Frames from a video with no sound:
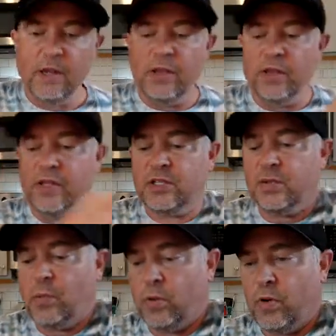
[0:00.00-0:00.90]
You get
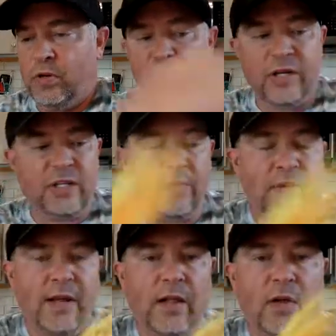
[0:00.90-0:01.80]
some orange, you get some
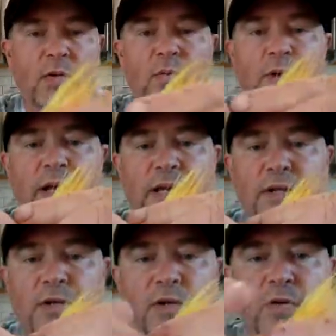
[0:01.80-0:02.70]
yellow, and what I
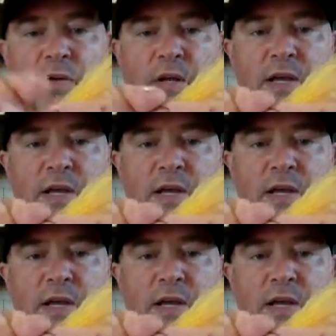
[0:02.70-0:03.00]
do